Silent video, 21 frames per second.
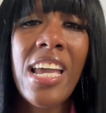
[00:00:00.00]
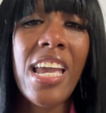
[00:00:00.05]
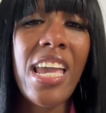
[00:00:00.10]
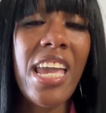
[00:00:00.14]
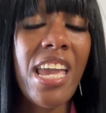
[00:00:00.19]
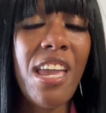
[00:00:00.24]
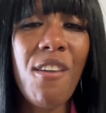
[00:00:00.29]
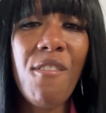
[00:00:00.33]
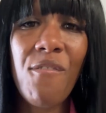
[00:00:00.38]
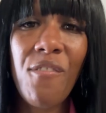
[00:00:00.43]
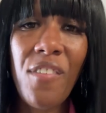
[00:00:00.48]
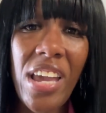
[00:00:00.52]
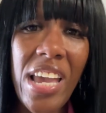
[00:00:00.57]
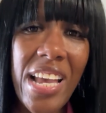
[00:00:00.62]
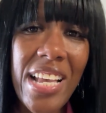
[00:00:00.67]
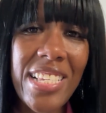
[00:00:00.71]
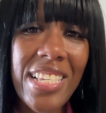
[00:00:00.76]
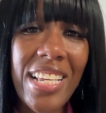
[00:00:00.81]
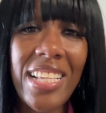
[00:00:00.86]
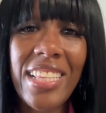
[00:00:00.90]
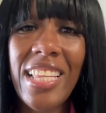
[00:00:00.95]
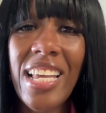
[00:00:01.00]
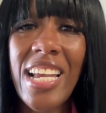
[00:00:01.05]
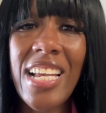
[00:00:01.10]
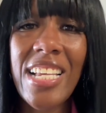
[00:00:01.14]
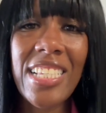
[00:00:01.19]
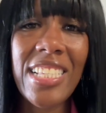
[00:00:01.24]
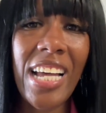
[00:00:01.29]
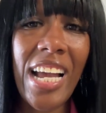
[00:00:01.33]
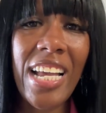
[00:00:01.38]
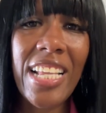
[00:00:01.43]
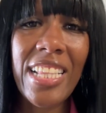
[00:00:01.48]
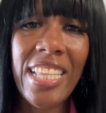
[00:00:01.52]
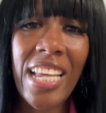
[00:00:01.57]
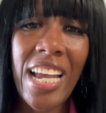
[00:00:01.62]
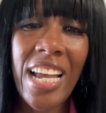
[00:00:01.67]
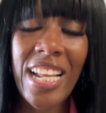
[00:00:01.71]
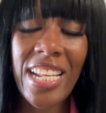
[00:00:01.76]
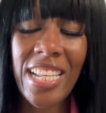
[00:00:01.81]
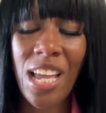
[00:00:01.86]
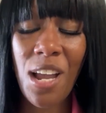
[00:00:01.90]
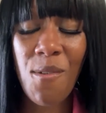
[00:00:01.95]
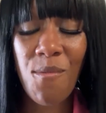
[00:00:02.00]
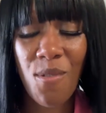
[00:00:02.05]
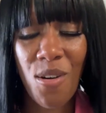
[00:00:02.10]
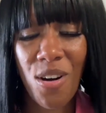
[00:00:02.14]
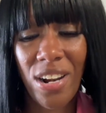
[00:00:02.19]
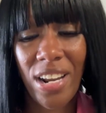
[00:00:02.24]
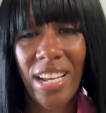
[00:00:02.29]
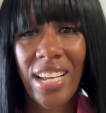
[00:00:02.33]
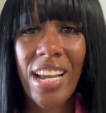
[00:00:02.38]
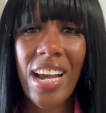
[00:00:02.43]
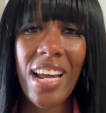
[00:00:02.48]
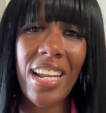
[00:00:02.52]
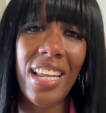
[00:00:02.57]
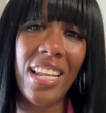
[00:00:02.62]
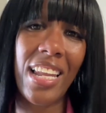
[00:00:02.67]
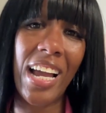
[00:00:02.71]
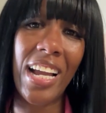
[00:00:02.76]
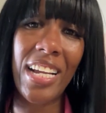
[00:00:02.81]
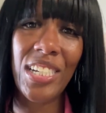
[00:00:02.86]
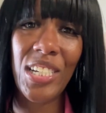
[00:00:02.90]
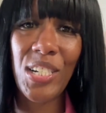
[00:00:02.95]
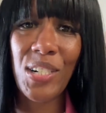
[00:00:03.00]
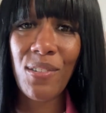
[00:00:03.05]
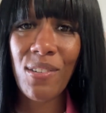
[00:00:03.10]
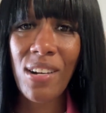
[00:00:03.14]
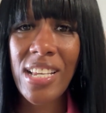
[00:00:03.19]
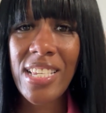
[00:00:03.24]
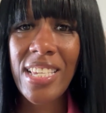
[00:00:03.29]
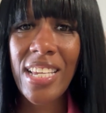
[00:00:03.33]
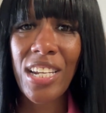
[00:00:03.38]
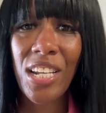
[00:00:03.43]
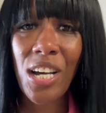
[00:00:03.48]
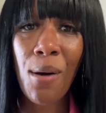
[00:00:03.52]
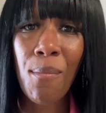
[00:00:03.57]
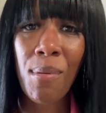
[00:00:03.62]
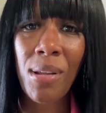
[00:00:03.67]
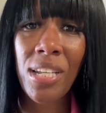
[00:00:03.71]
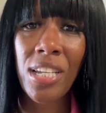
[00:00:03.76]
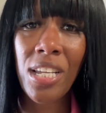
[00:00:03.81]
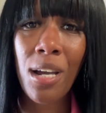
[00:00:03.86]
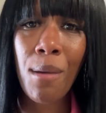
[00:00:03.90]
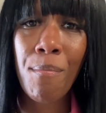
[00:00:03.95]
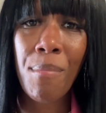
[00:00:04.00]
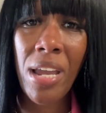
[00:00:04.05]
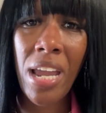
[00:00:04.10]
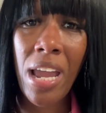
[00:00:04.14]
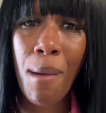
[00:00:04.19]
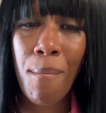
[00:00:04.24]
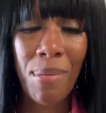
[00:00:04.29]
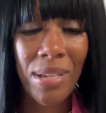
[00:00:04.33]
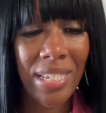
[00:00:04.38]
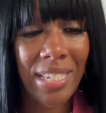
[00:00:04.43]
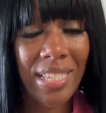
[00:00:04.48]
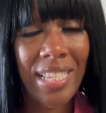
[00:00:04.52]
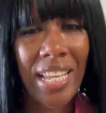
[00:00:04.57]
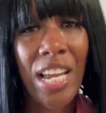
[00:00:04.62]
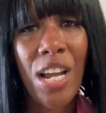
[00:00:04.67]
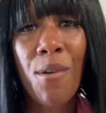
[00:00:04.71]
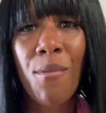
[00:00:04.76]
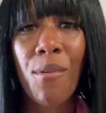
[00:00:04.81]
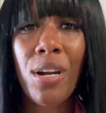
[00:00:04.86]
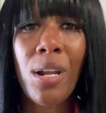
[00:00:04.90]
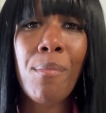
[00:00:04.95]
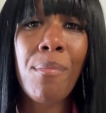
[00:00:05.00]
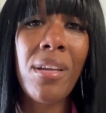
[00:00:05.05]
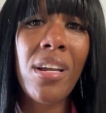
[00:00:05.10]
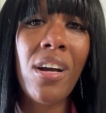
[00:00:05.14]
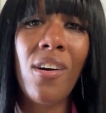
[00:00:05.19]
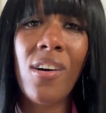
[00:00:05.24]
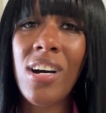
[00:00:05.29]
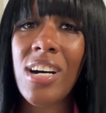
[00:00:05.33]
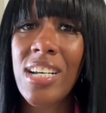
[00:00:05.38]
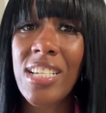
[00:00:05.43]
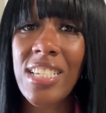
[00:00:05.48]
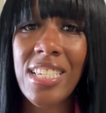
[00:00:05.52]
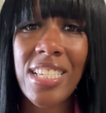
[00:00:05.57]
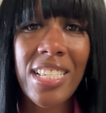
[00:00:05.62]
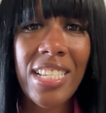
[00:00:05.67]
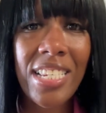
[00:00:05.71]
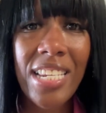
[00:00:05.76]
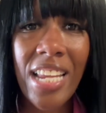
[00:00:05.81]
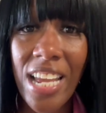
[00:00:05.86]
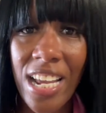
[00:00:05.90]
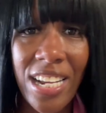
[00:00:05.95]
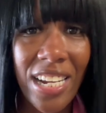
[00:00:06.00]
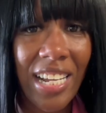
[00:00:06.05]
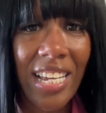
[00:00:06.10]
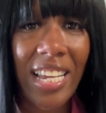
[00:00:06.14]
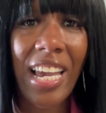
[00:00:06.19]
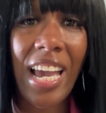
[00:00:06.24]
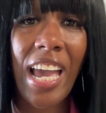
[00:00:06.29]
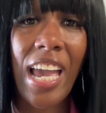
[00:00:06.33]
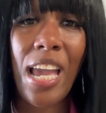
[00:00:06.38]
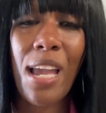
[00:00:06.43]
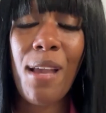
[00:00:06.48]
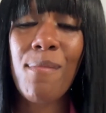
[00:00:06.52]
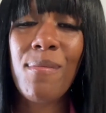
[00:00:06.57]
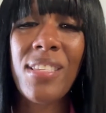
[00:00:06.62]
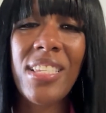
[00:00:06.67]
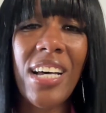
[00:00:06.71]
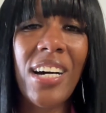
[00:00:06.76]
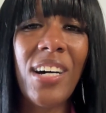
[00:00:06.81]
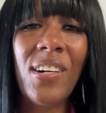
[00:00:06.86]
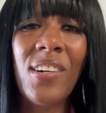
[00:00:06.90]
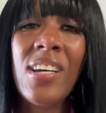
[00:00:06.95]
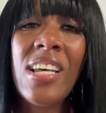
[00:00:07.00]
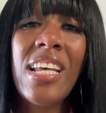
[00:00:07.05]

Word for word: events and things like that, that want to kind of like dress it up a little bit, but still want to be on her sneaker game. So,